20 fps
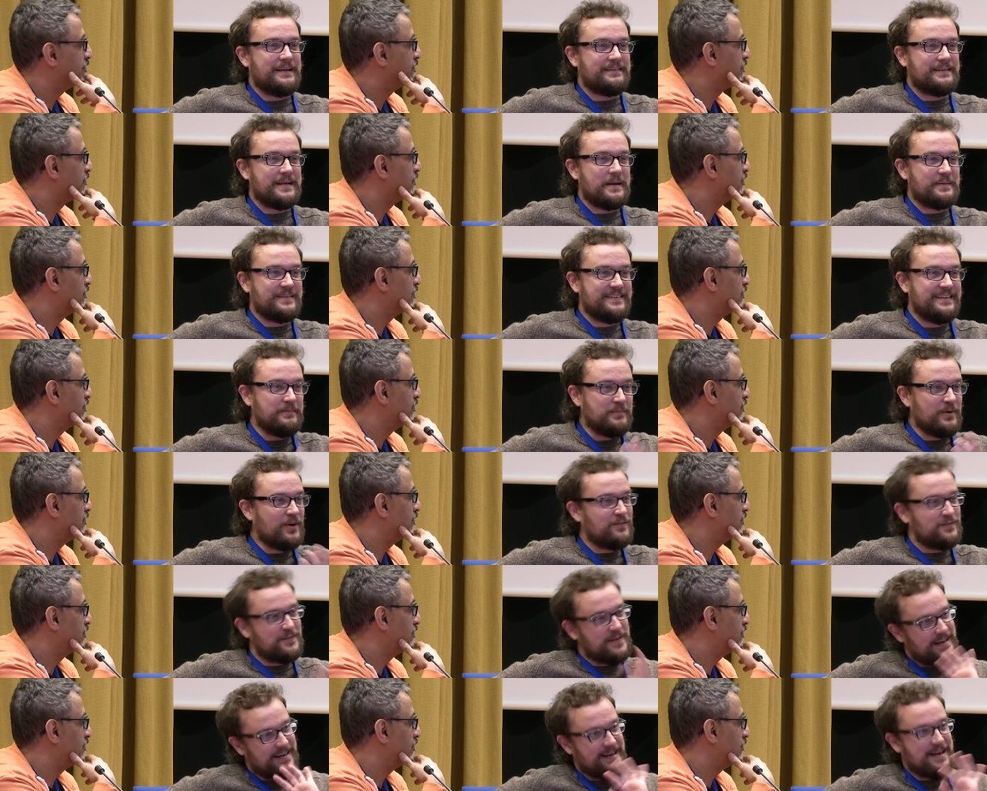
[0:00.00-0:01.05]
Speaker 1: a, a team
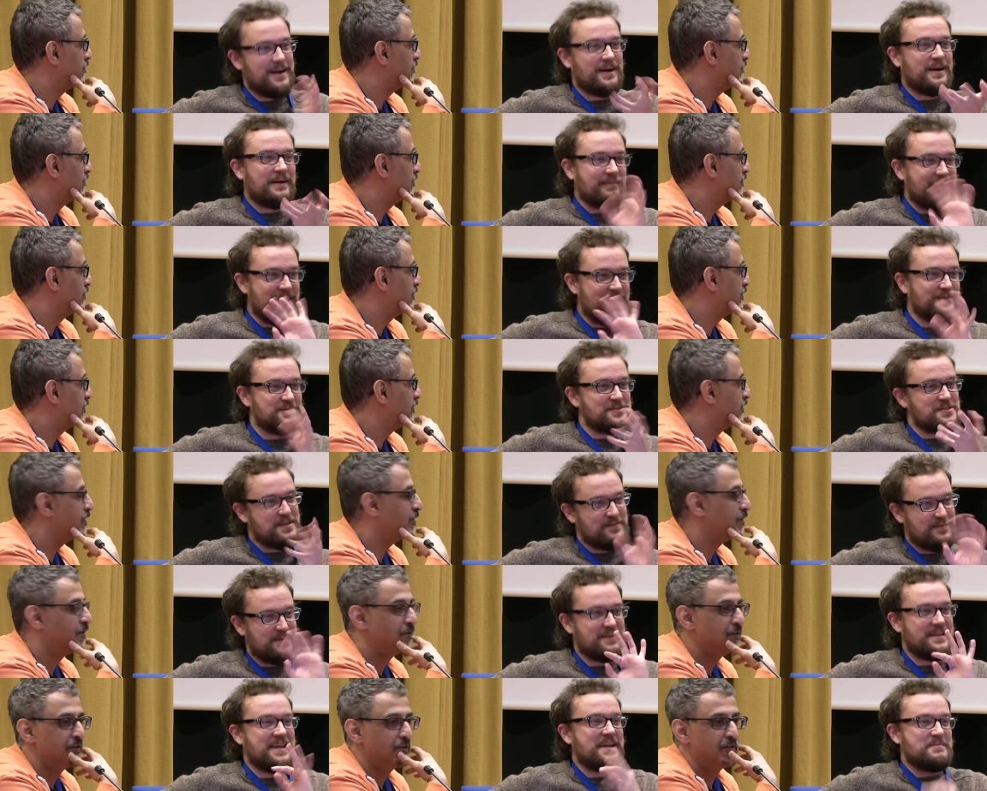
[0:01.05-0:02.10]
of uh, around
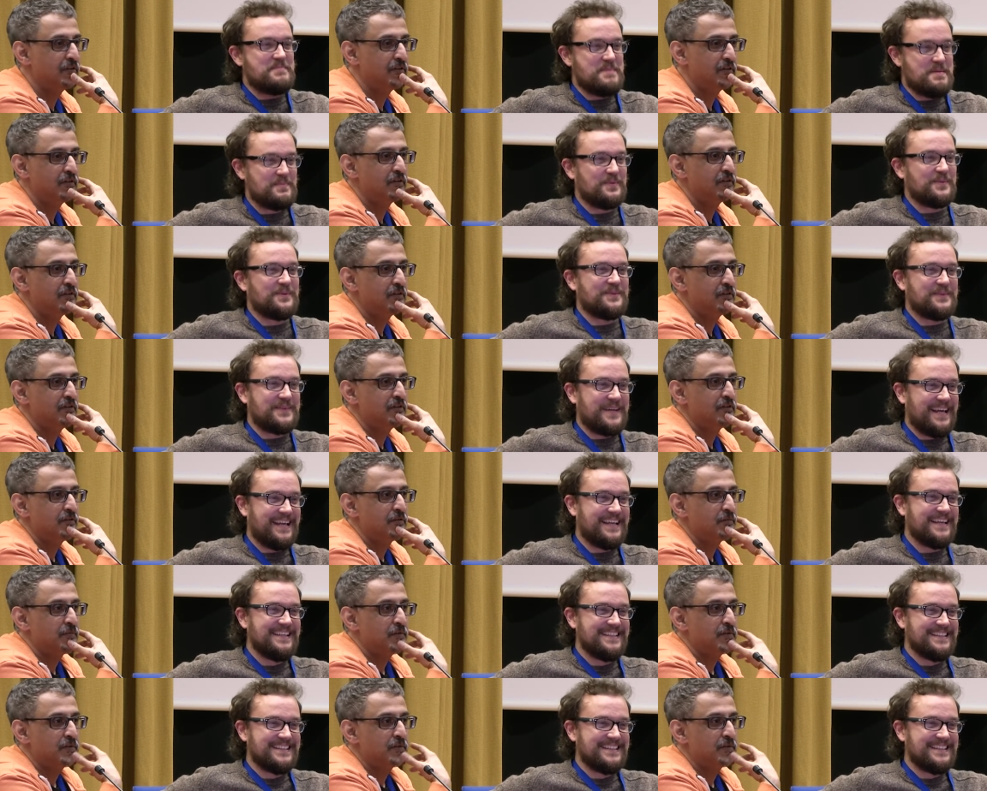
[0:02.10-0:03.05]
seven, eight people. Okay.